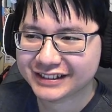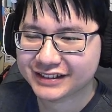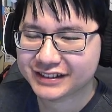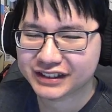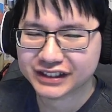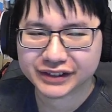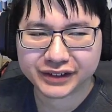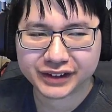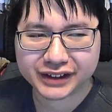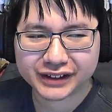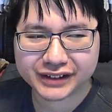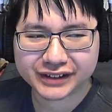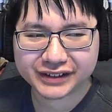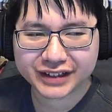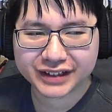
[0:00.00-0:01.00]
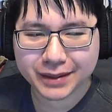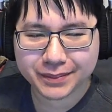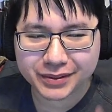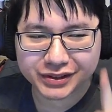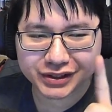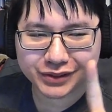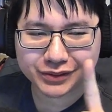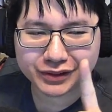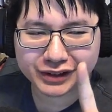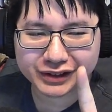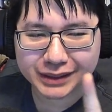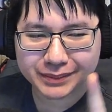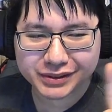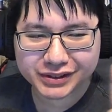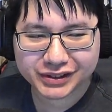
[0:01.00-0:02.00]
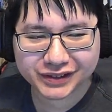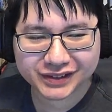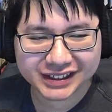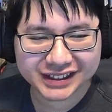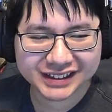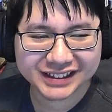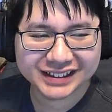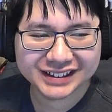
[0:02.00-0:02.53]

So we on episode 1.